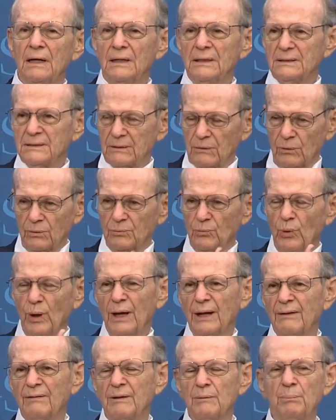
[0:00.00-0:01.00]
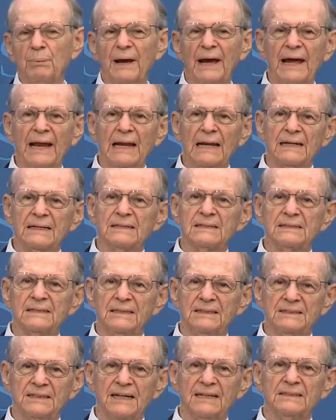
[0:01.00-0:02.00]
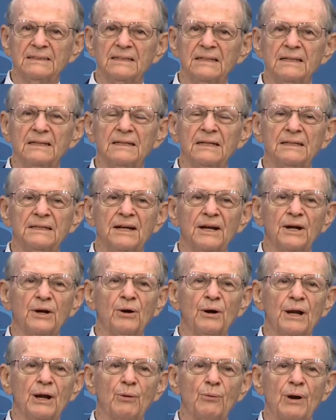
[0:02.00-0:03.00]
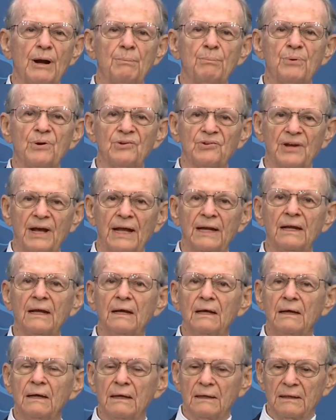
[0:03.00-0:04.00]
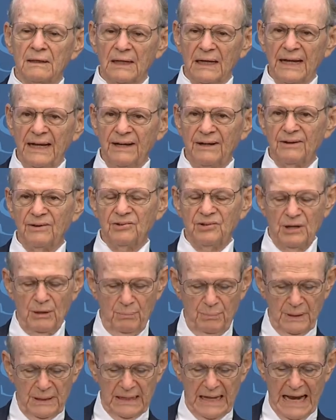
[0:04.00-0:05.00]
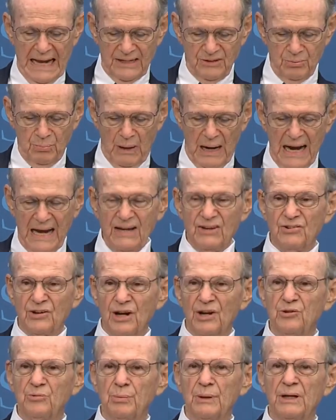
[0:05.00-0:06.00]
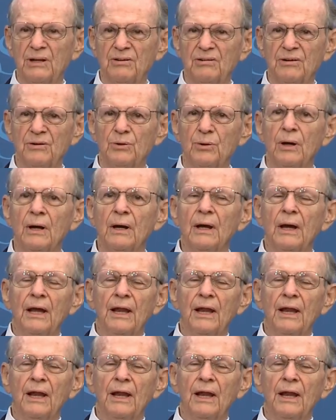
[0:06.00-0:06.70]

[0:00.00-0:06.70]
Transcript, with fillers: Uh, so one of the panelists suggested that they're going to represent the leadership, and that's my judgment too.